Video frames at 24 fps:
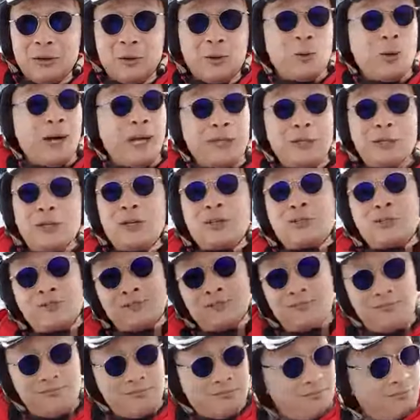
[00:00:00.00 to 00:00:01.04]
Why not
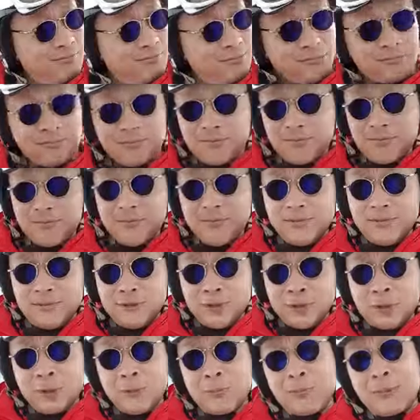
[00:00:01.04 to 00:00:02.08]

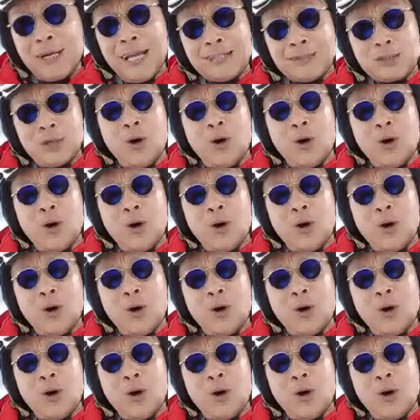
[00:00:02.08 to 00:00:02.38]
compress